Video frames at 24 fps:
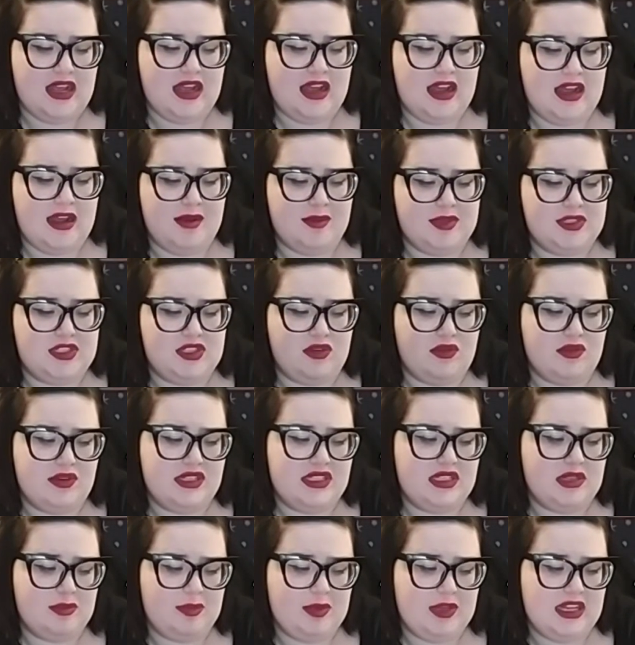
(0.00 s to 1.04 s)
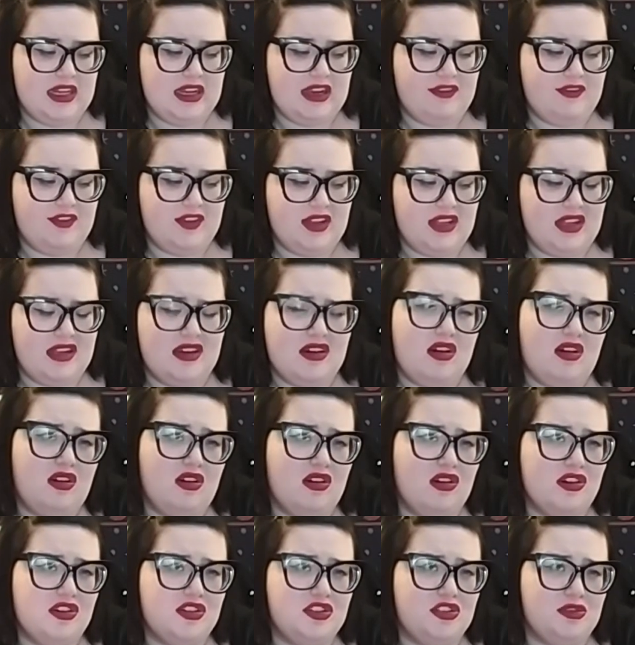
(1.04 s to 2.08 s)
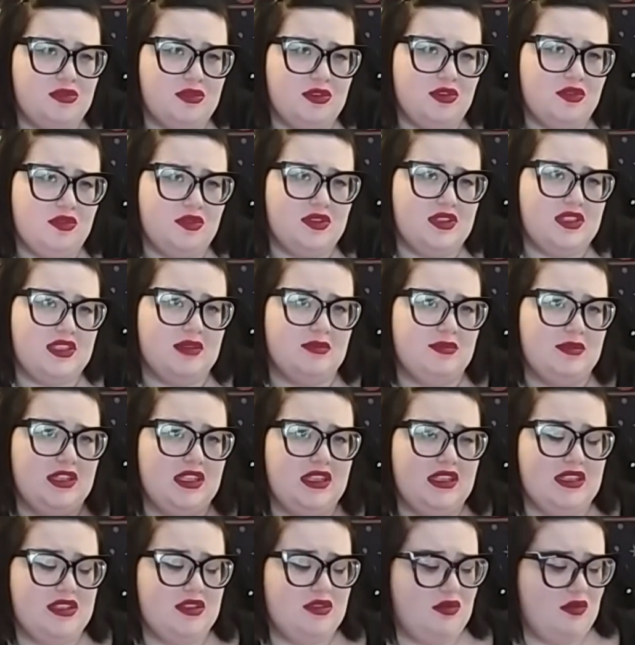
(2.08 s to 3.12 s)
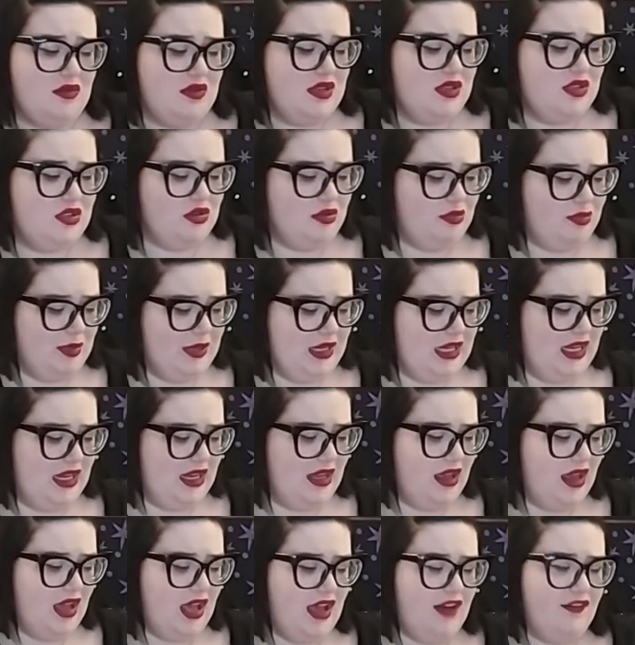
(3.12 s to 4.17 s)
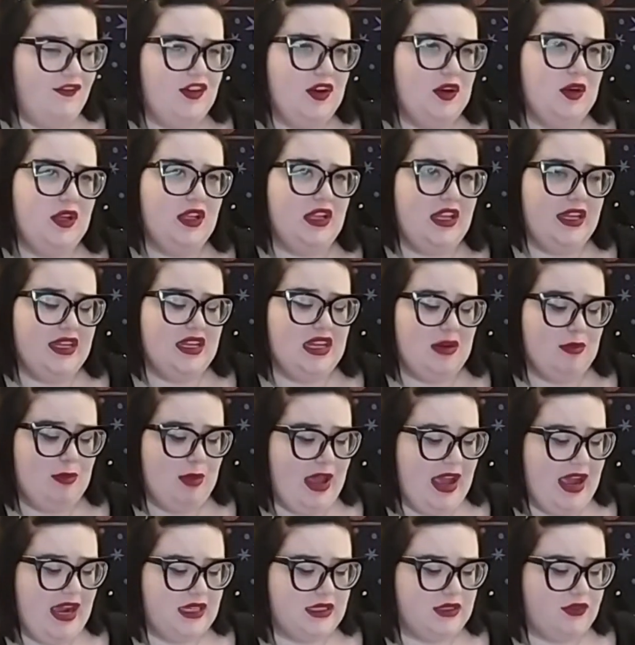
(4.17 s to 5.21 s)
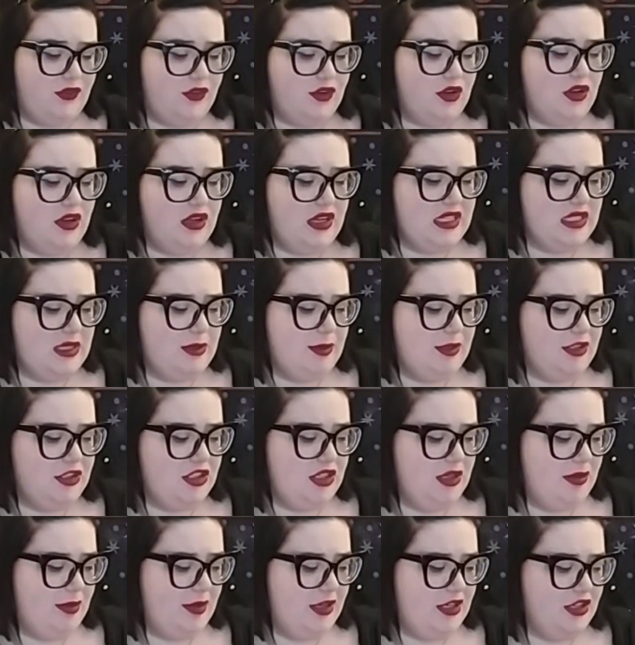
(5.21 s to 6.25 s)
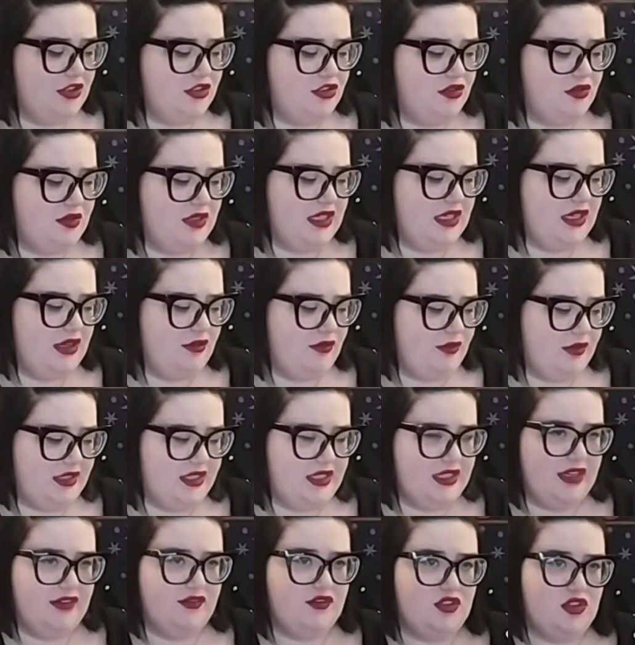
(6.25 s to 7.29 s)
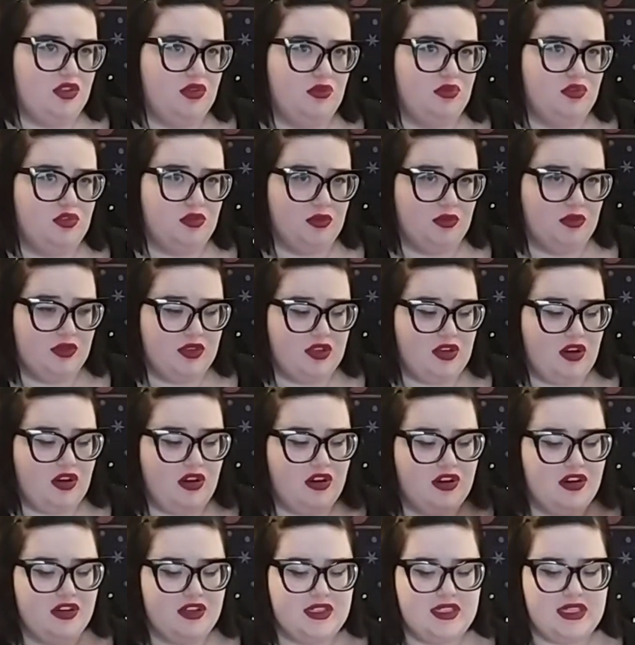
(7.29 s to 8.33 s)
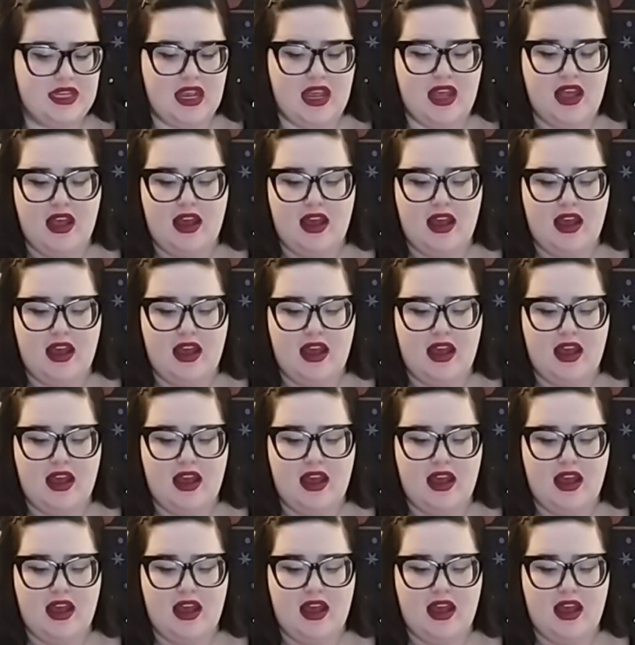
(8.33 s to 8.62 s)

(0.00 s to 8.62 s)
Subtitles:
is going to be, I feel like, a hard truth, something that's going to be very like impactful, especially because you did receive 2 truth cards.